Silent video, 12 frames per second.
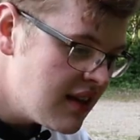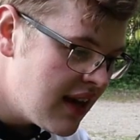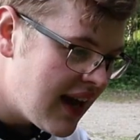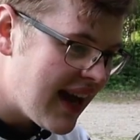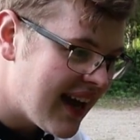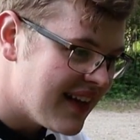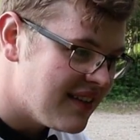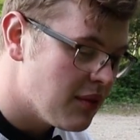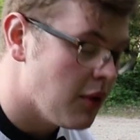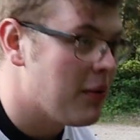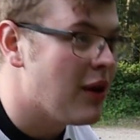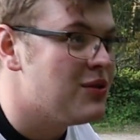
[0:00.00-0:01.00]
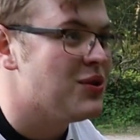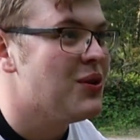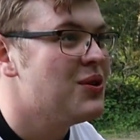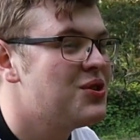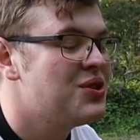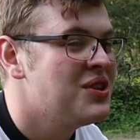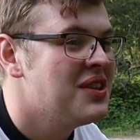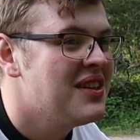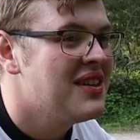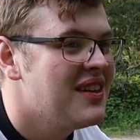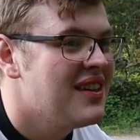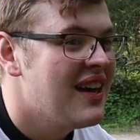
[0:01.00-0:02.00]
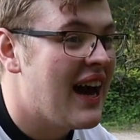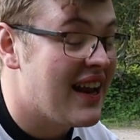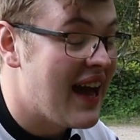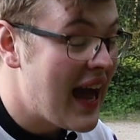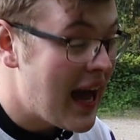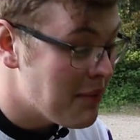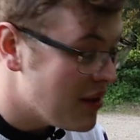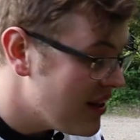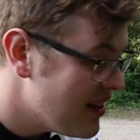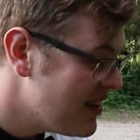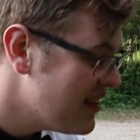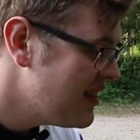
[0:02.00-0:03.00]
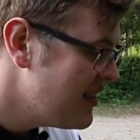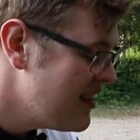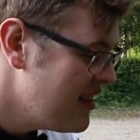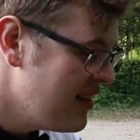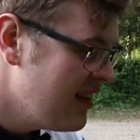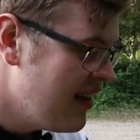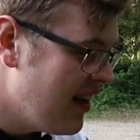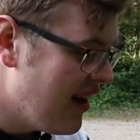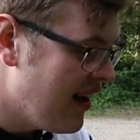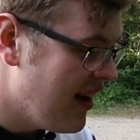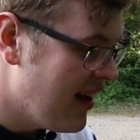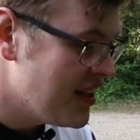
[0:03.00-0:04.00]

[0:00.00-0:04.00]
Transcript: and blowtorch and a hammer, a